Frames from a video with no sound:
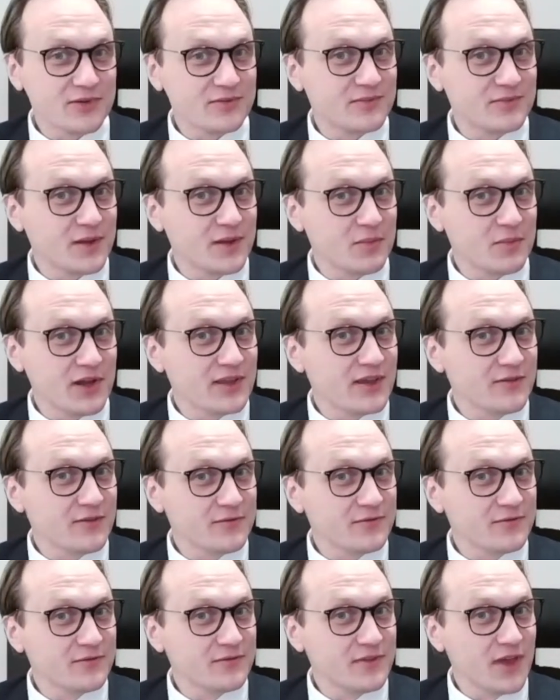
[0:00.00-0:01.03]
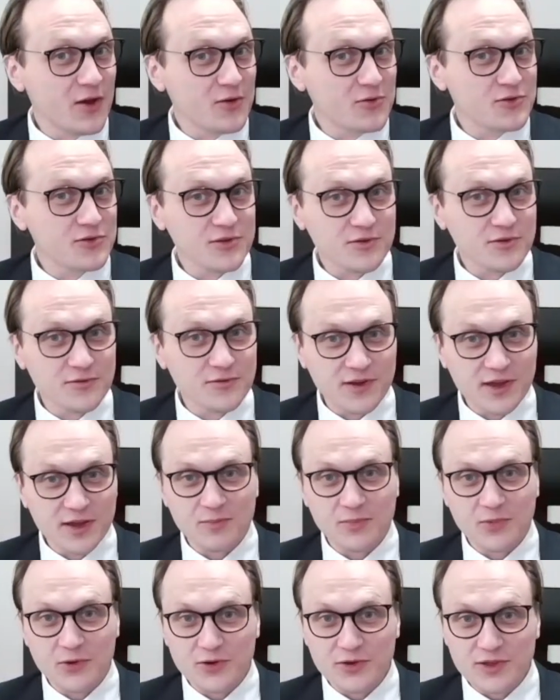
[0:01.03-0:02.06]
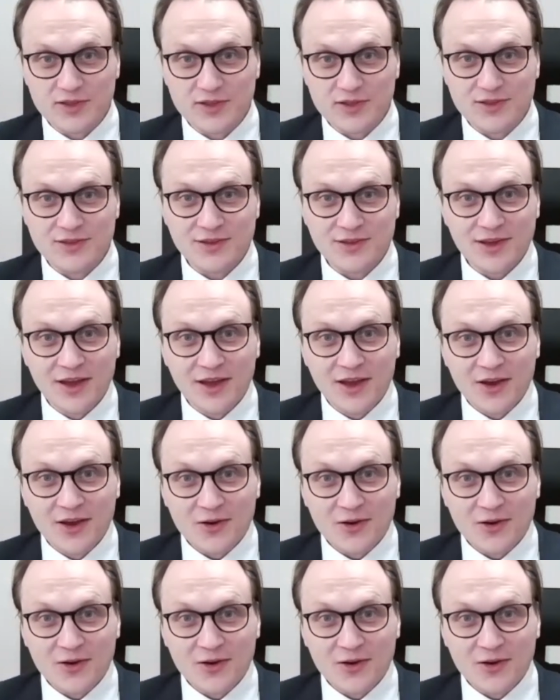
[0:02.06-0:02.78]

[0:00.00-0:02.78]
but they might have thousands of employees